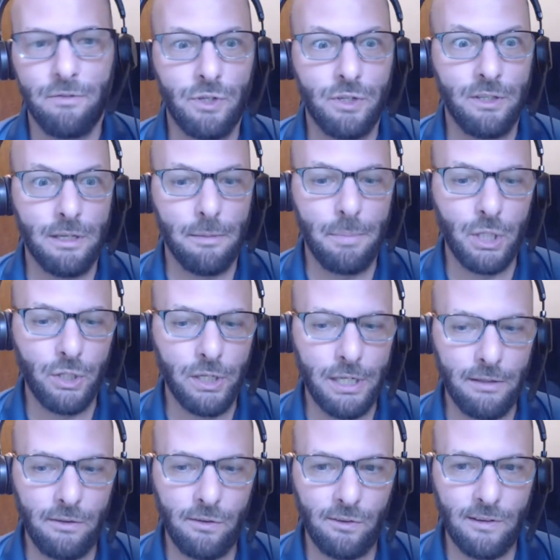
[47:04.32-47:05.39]
you the ability
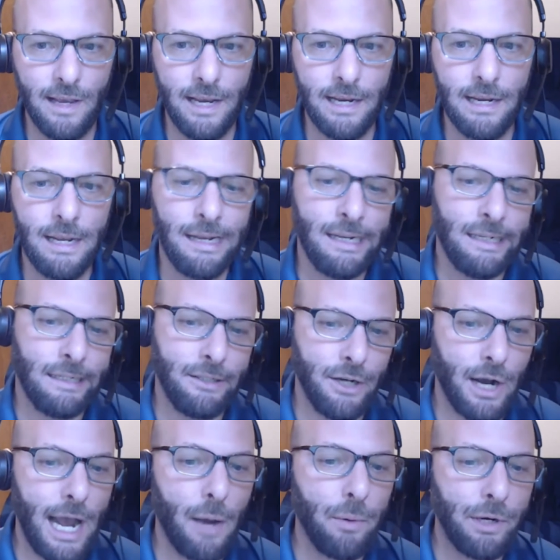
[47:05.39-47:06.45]
to say you know
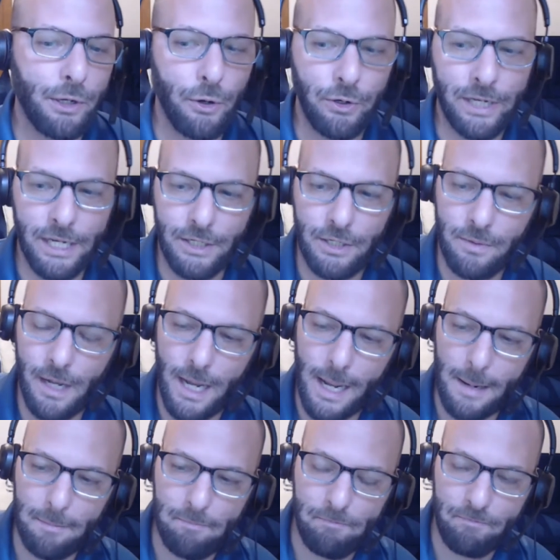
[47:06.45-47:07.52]
i want to go get
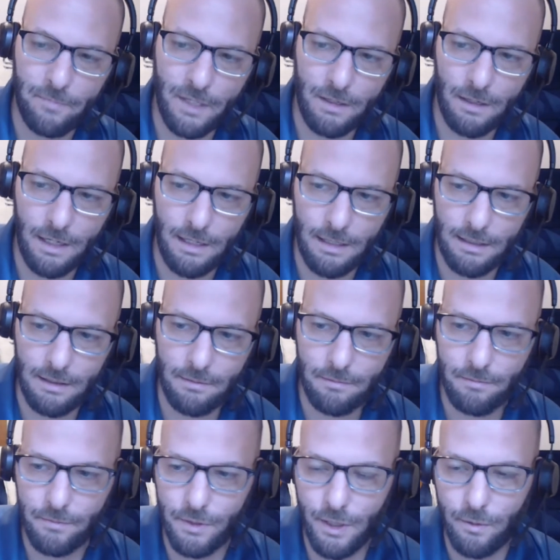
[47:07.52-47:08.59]
um, uh,
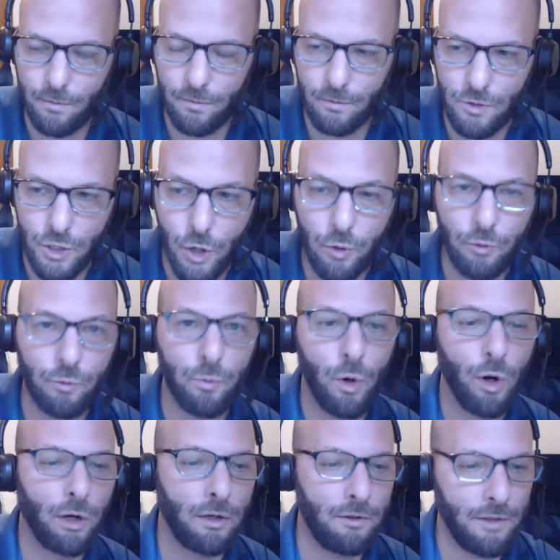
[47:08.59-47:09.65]
you know joe's
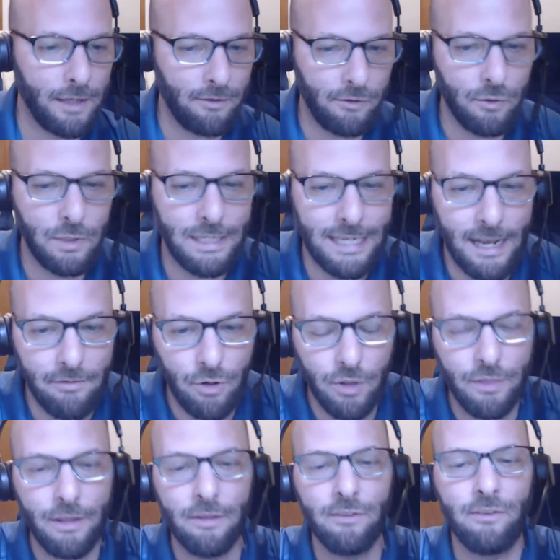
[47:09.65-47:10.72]
work that's doing dev on
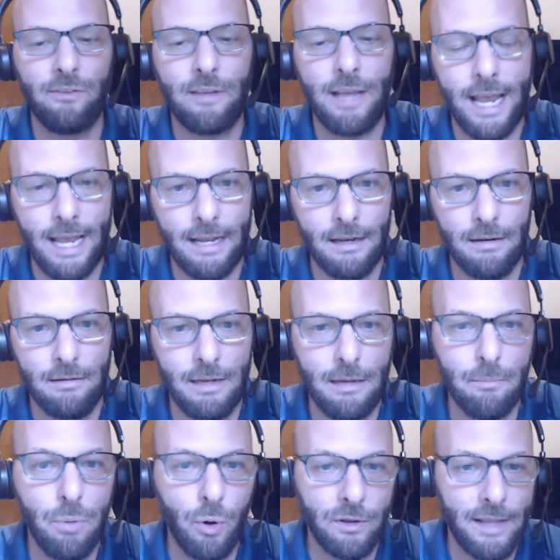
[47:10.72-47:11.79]
this and
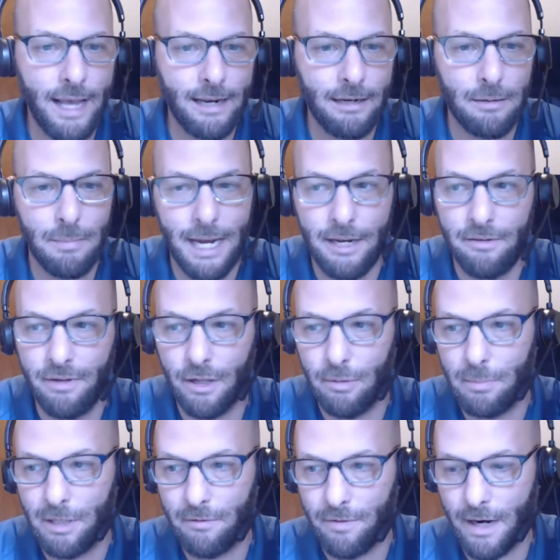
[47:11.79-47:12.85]
import that into my
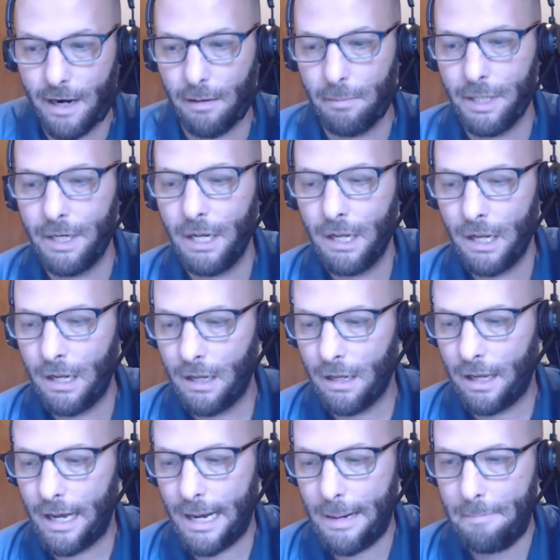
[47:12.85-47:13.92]
development environment
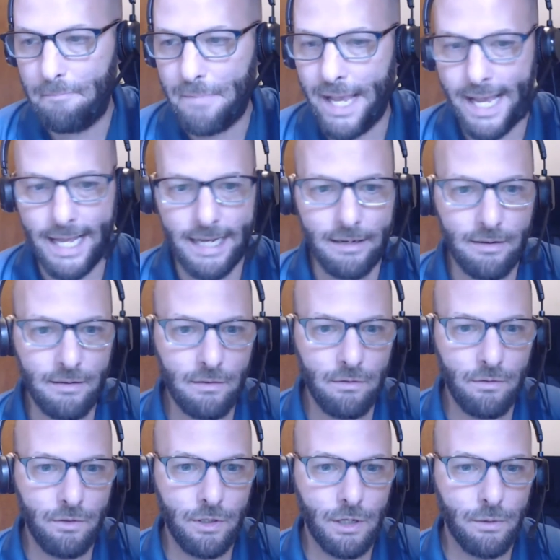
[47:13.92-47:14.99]
um, and
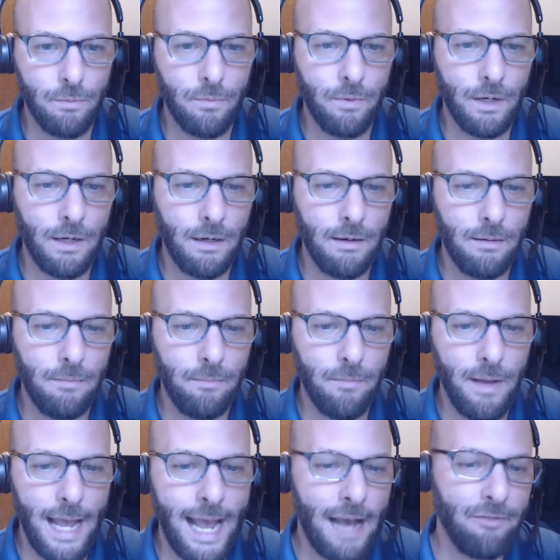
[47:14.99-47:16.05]
you know uh,
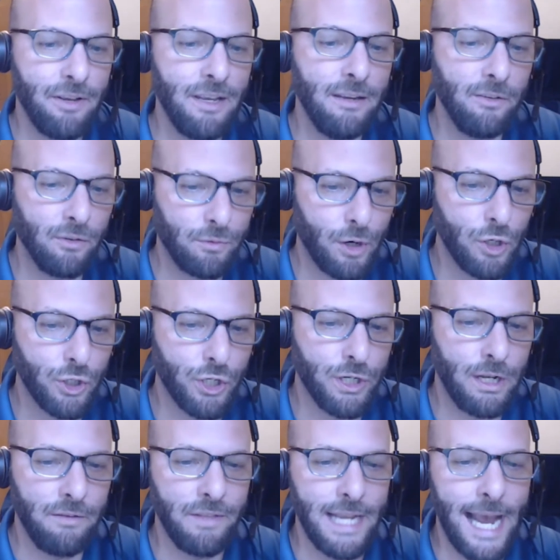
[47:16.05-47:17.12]
have his version
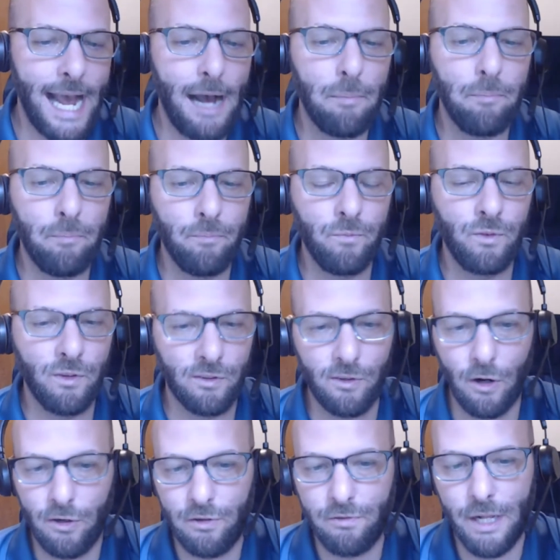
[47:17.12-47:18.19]
of the app to
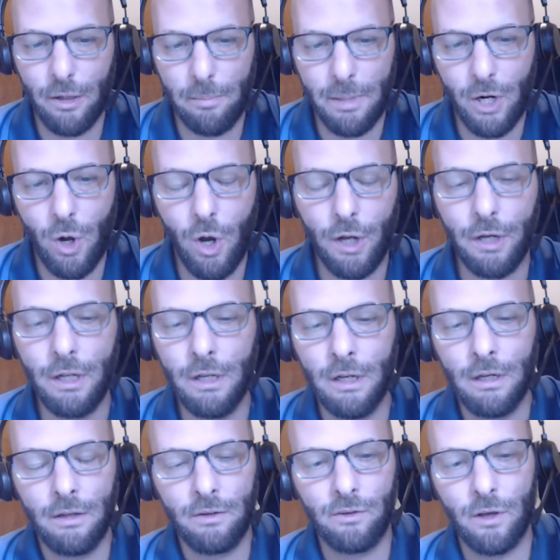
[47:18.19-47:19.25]
start development on.
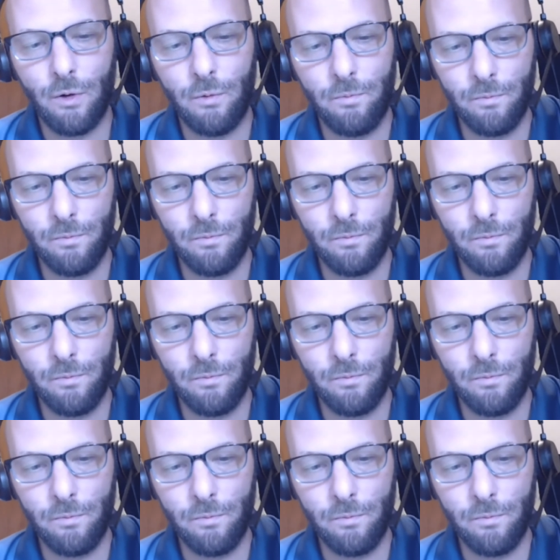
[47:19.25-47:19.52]
So